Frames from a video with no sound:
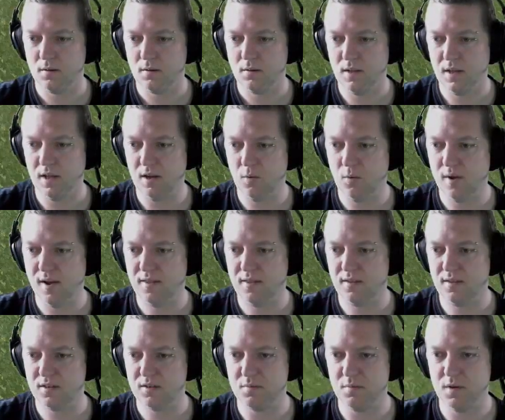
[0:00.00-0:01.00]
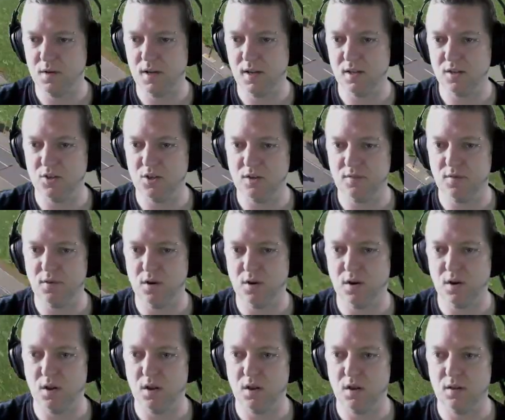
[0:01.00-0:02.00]
Now, whether this means I've got
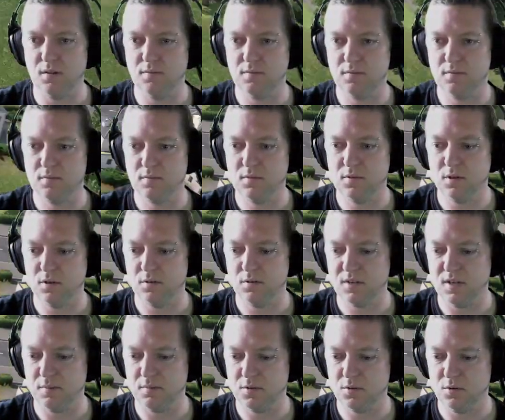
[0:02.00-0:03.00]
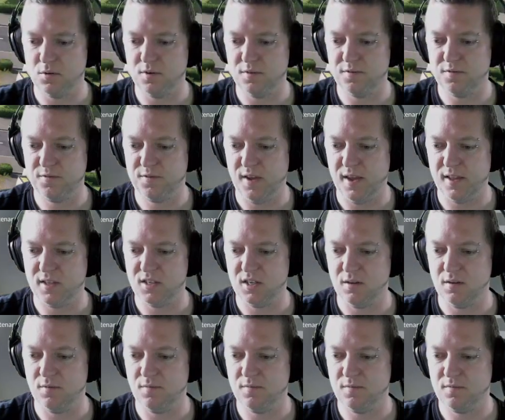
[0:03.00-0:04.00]
to do some sort of
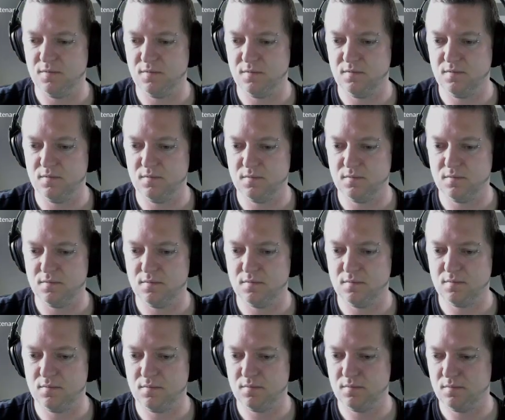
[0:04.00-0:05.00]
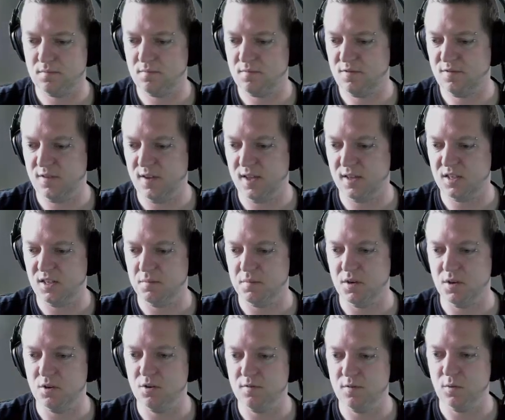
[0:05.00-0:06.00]
fancy
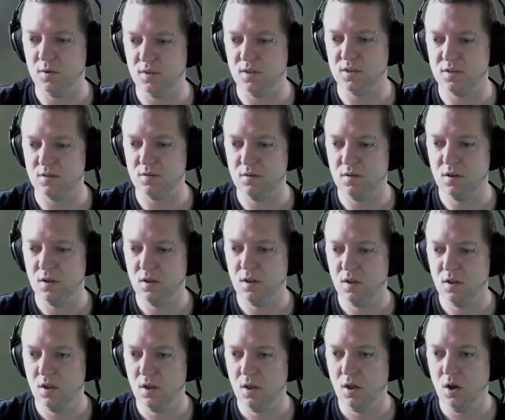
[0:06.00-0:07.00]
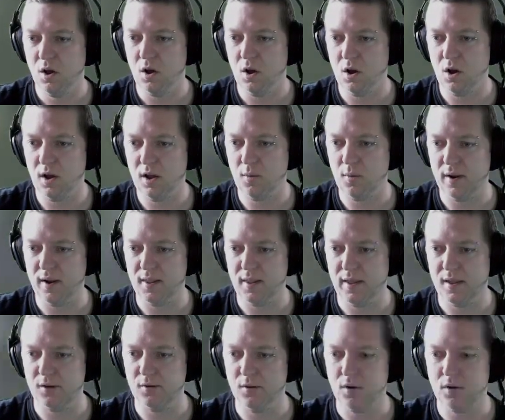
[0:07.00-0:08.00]
manoeuvre with this highway
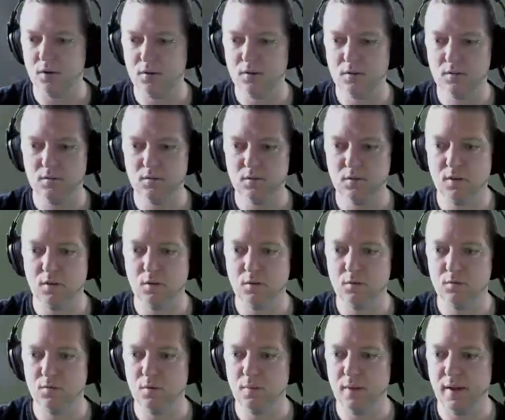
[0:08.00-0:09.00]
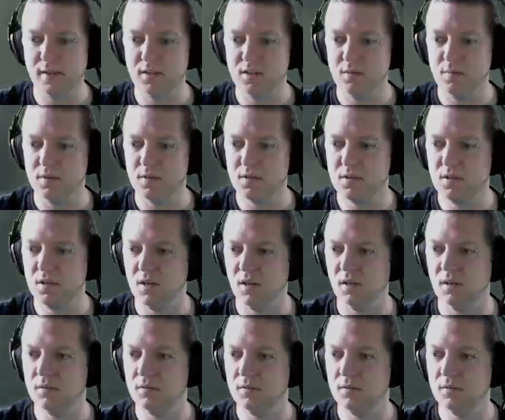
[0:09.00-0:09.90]
later on remains to be seen.